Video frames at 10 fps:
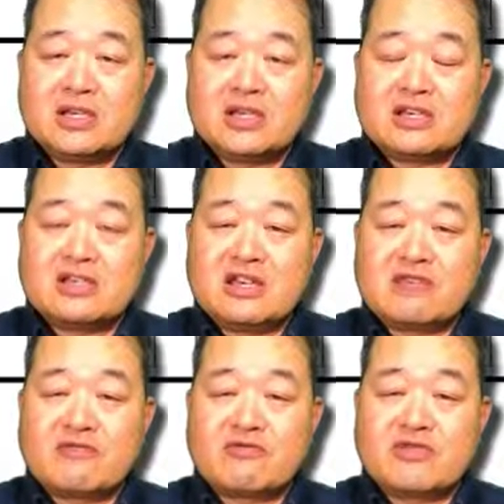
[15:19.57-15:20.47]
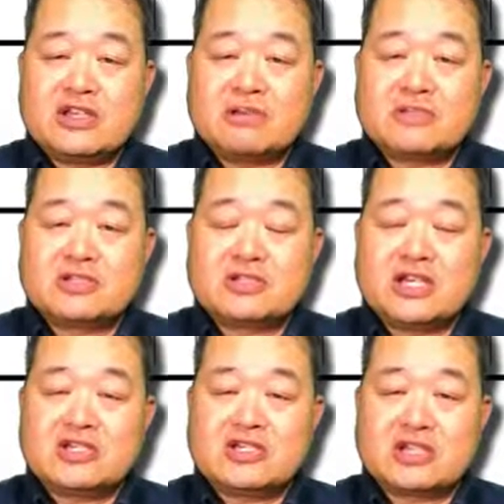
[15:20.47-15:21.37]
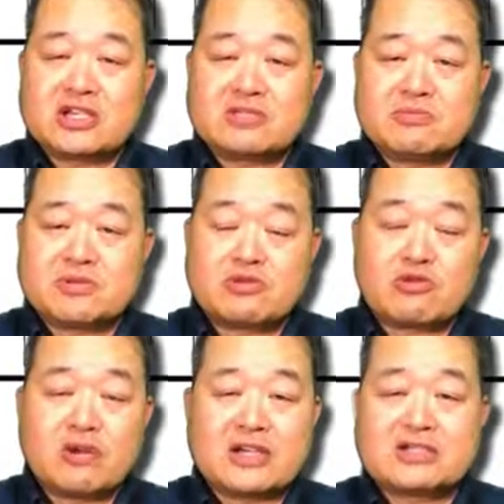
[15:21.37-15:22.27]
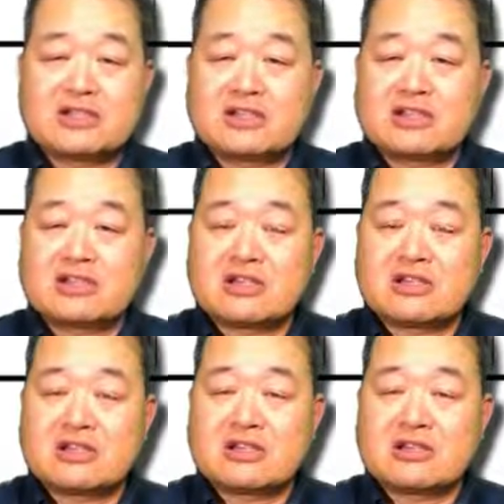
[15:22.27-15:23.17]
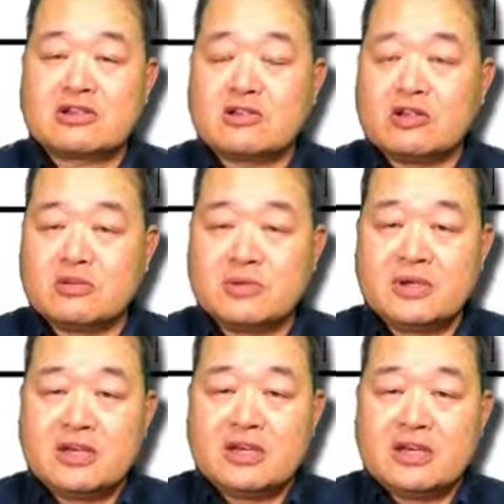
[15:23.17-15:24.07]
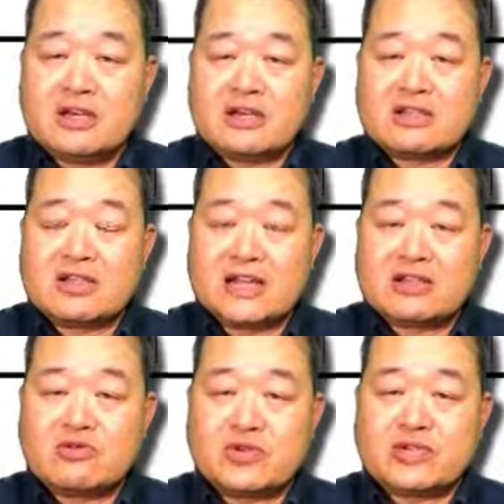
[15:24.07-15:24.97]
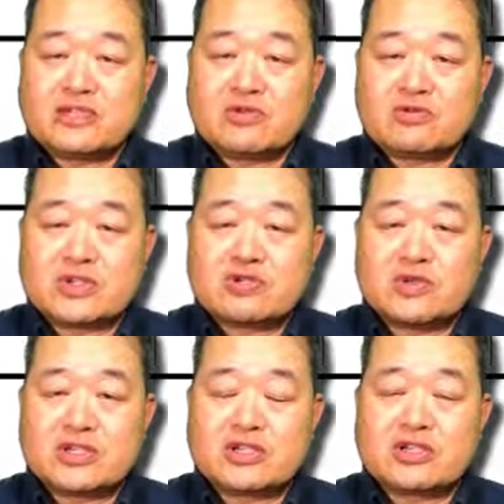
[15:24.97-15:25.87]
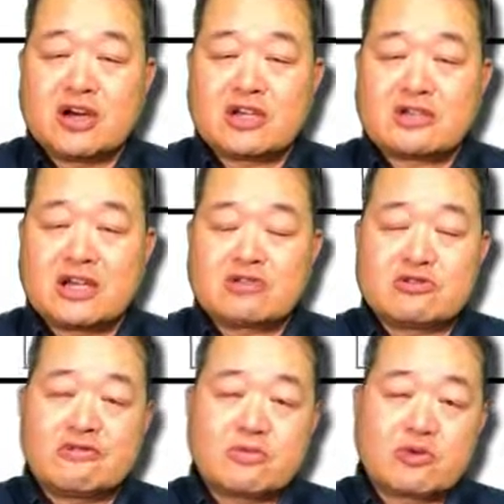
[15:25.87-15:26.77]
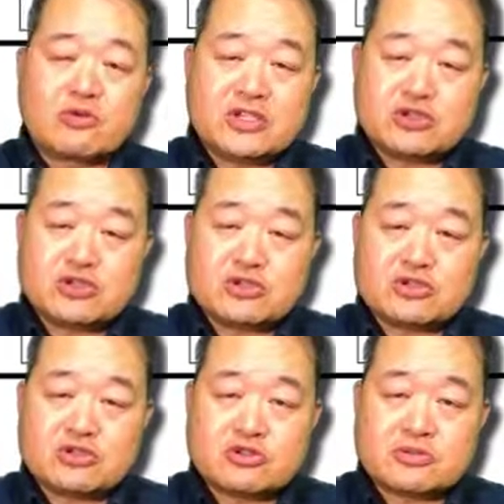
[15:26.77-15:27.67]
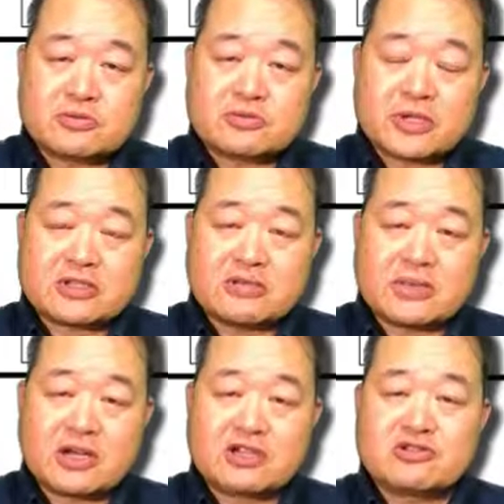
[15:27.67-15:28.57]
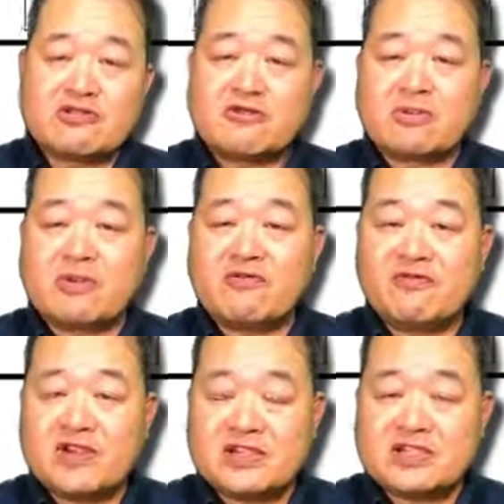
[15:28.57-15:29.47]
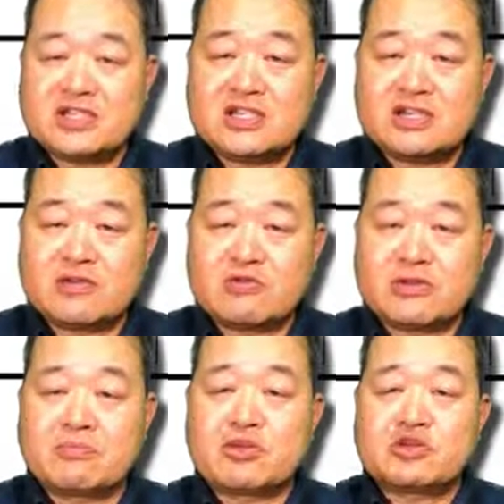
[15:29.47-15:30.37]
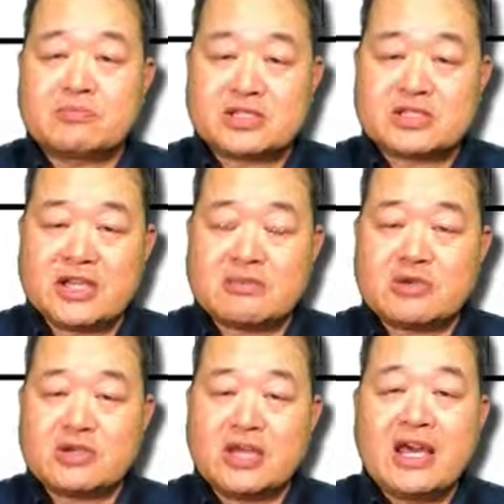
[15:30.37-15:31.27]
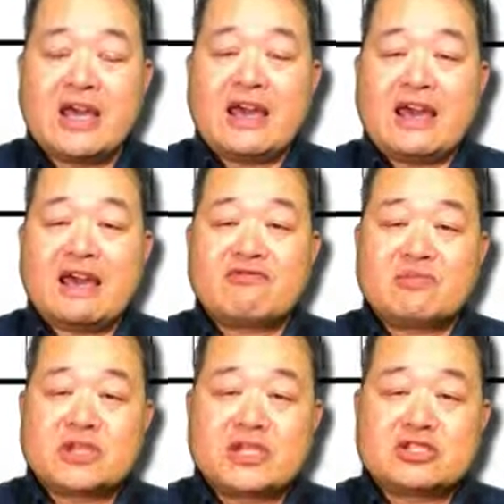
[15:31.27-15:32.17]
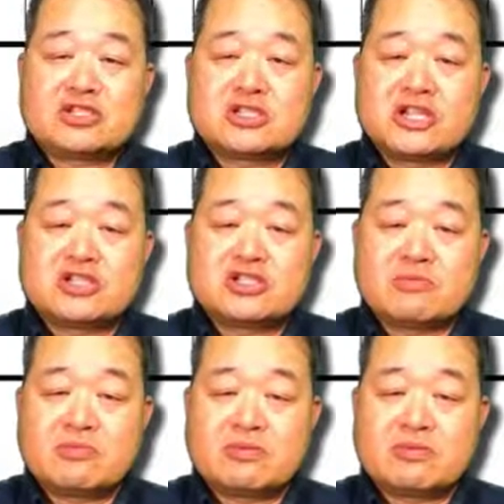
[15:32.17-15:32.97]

It gave rehabilitation experts across the globe a language in which we can talk not only from a research perspective, but also from a funding and reimbursement standpoint, and from a legislative